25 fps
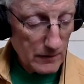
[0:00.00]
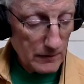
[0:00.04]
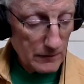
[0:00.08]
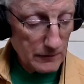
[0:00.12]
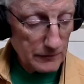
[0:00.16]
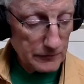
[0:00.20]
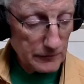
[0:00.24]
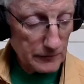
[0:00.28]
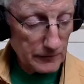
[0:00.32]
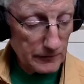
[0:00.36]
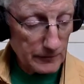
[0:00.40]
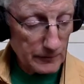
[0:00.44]

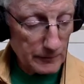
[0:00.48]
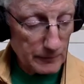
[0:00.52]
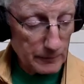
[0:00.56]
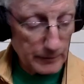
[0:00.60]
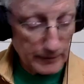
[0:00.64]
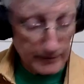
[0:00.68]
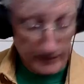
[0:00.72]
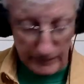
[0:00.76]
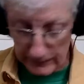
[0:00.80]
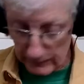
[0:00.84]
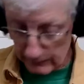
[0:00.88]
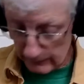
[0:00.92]
So you're
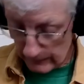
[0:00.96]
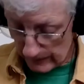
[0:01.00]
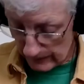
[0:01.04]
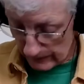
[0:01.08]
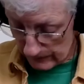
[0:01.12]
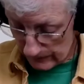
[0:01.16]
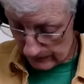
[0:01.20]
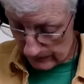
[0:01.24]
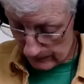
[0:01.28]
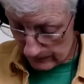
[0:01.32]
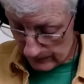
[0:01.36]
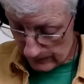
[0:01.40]
playing the
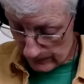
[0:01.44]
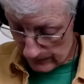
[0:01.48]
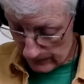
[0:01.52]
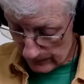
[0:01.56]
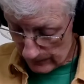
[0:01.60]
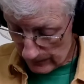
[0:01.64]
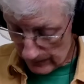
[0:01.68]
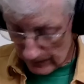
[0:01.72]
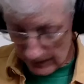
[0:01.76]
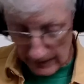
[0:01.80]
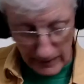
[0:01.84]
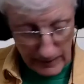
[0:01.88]
regular
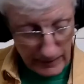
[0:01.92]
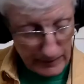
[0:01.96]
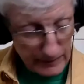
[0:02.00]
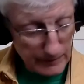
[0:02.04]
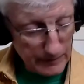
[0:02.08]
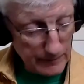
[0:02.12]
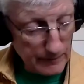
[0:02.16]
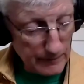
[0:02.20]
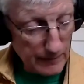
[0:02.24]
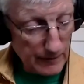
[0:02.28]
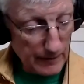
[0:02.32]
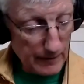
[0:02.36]

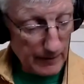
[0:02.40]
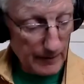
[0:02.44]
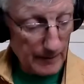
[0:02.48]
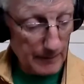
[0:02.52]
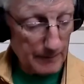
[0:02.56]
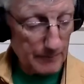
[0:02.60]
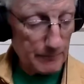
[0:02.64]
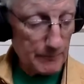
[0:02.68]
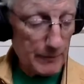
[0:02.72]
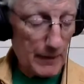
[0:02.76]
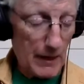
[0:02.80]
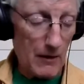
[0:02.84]
A,
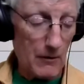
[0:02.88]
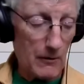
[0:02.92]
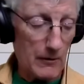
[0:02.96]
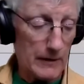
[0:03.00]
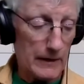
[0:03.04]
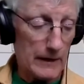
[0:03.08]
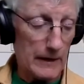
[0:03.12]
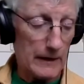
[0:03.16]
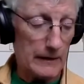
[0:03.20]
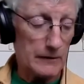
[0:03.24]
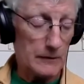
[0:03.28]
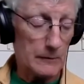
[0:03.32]
power
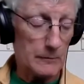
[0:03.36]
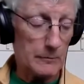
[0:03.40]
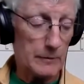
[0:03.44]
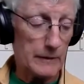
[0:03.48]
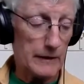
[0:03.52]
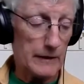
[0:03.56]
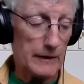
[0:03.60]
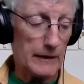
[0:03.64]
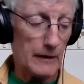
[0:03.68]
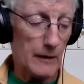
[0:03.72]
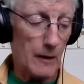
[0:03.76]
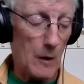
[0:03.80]
A, you're
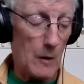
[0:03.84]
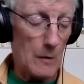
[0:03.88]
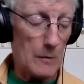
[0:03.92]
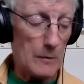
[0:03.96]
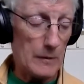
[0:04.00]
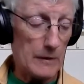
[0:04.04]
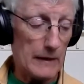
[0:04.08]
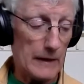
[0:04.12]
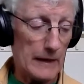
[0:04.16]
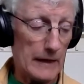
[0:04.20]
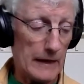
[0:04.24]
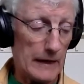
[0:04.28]
playing open
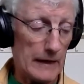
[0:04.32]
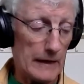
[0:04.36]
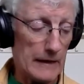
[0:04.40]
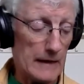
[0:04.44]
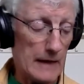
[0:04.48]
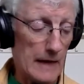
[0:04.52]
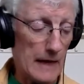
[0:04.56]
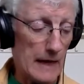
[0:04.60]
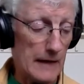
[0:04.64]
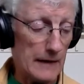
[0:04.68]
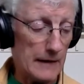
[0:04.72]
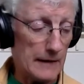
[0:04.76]
A,
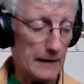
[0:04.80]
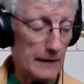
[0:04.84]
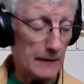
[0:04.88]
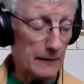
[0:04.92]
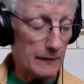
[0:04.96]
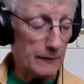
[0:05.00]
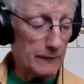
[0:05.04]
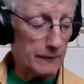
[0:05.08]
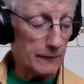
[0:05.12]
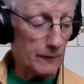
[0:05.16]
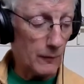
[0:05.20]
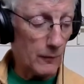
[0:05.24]
and then
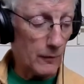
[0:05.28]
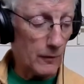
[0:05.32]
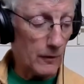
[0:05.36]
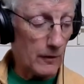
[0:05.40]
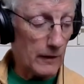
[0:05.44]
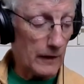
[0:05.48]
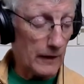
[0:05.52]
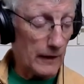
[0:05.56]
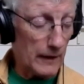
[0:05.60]
play